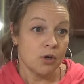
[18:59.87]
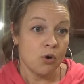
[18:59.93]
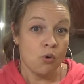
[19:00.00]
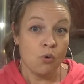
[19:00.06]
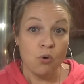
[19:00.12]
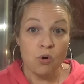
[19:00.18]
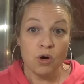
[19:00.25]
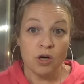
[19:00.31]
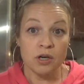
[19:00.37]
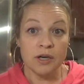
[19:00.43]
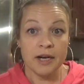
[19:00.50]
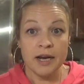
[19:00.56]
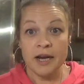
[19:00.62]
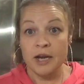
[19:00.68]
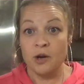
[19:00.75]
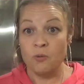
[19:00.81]
or
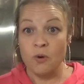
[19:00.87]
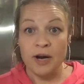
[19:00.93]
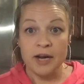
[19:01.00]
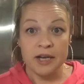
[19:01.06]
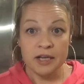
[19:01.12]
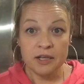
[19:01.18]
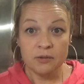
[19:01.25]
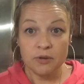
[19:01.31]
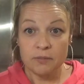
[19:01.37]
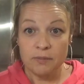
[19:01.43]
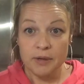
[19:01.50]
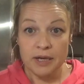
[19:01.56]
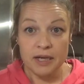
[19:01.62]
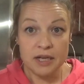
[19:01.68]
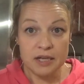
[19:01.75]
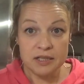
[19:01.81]
a weigh-in with
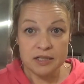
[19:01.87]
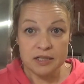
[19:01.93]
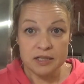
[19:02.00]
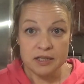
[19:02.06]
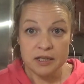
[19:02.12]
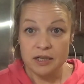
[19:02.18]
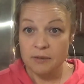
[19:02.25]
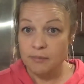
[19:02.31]
my cousin and a